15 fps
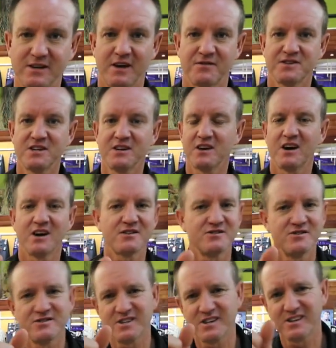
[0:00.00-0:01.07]
I've seen guys
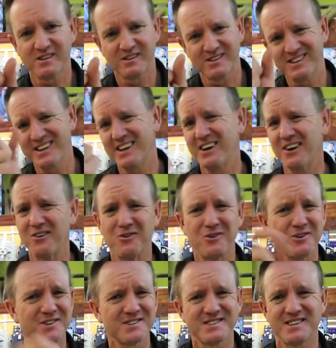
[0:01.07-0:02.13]
using 10
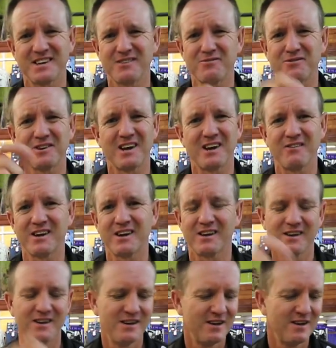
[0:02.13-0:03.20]
hooks and that for garrick.
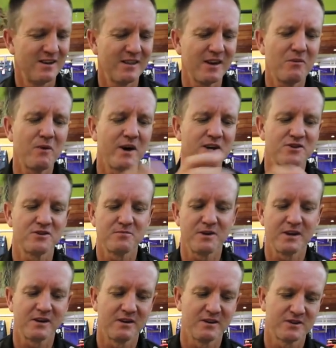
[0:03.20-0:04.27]
They're way too
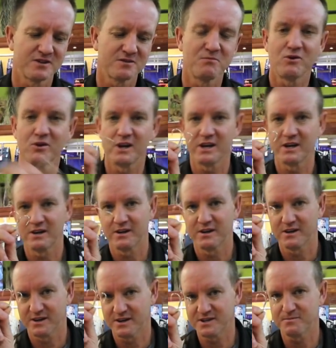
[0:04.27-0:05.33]
big. Smaller
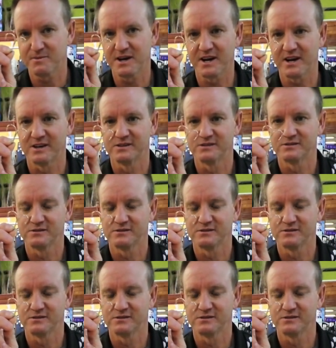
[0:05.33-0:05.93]
is better.